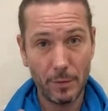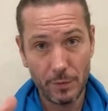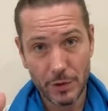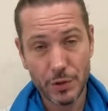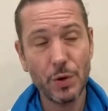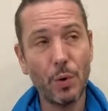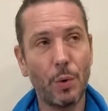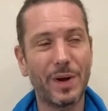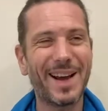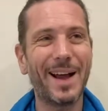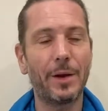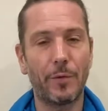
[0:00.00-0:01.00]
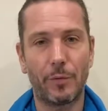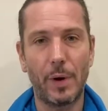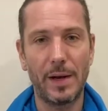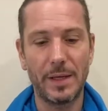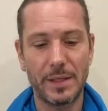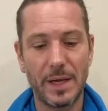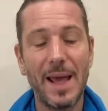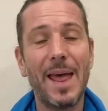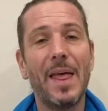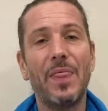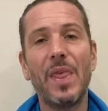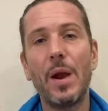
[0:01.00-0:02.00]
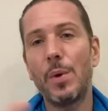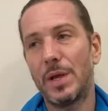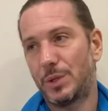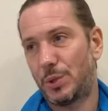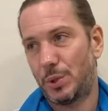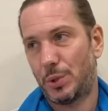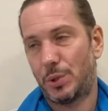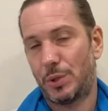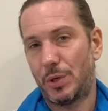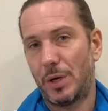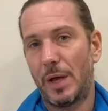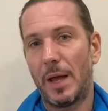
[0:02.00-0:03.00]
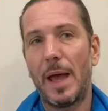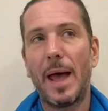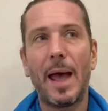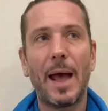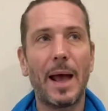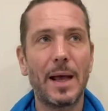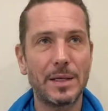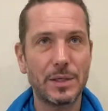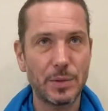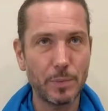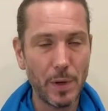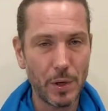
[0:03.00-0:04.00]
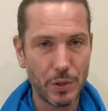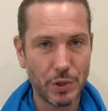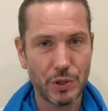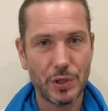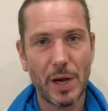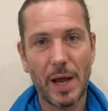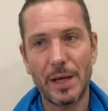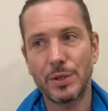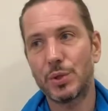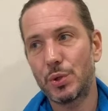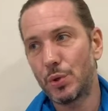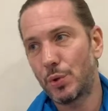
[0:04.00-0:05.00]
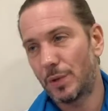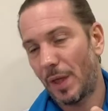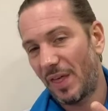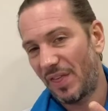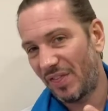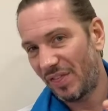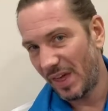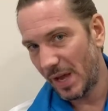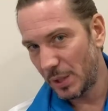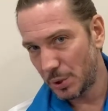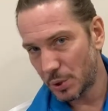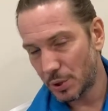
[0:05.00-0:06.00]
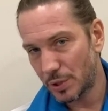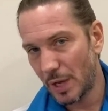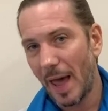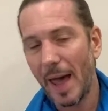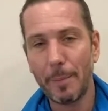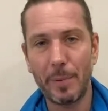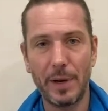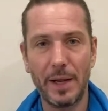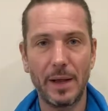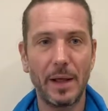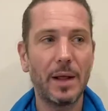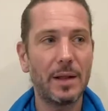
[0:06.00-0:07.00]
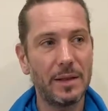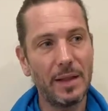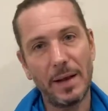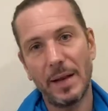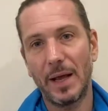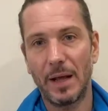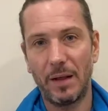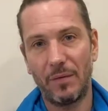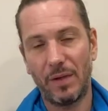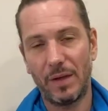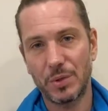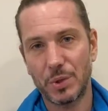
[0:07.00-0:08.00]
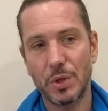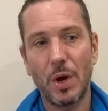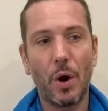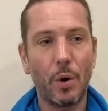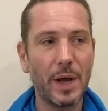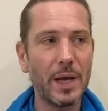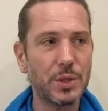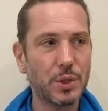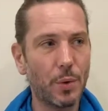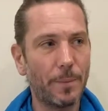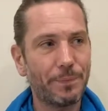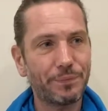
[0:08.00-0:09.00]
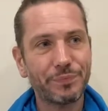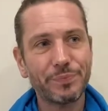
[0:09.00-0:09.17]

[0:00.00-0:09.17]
show a kind of reality. There is as much as good things happening that negative things. Okay, so